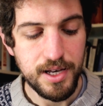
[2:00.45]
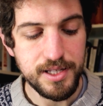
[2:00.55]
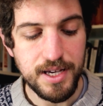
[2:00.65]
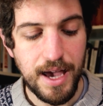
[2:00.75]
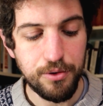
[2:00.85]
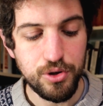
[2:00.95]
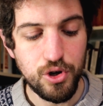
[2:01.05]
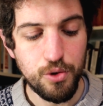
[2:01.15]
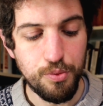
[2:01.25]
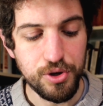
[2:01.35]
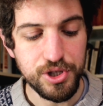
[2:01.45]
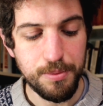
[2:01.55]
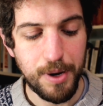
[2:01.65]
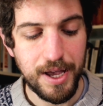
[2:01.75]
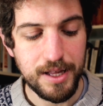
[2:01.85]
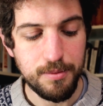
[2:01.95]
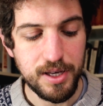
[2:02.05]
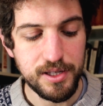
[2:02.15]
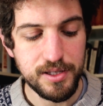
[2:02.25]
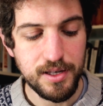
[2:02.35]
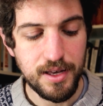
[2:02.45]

See how numerous are my enemies,